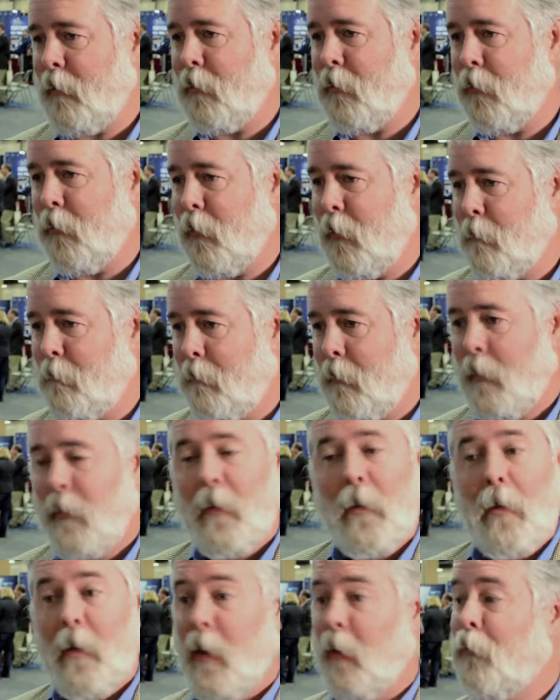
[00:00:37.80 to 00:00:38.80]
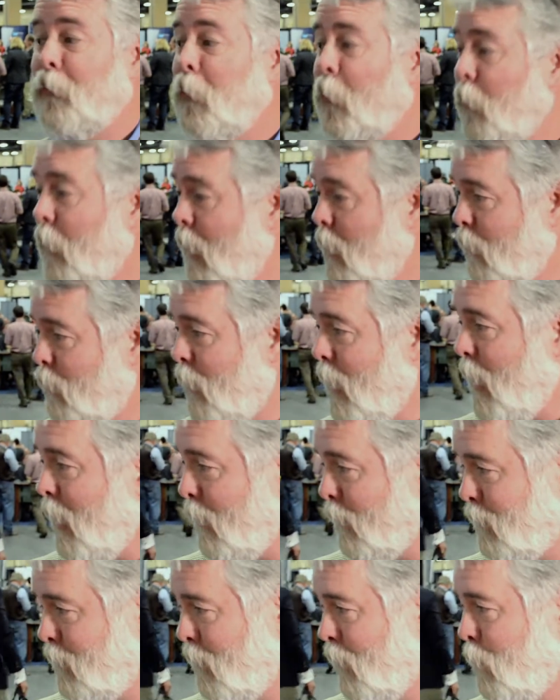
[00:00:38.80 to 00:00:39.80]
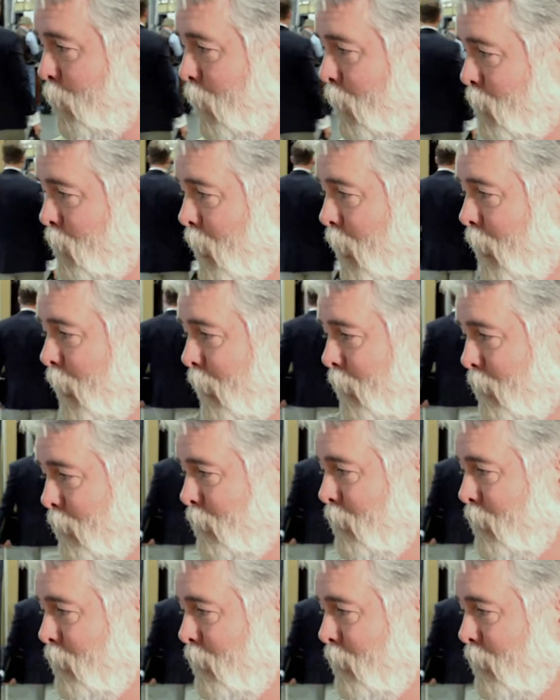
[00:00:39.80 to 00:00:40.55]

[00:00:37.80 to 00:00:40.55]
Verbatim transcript: to a, a sold out crowd. So we're excited.